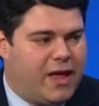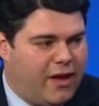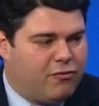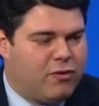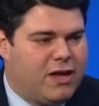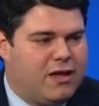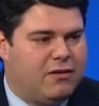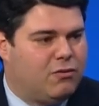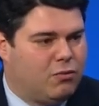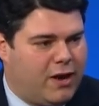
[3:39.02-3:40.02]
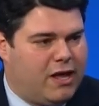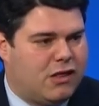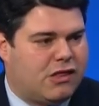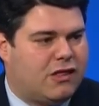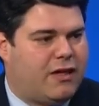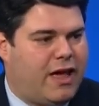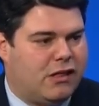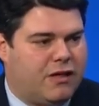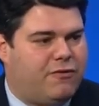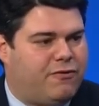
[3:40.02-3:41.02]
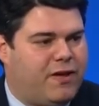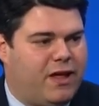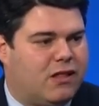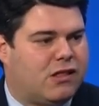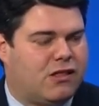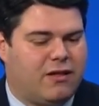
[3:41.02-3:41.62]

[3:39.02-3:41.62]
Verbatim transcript: every race as if it's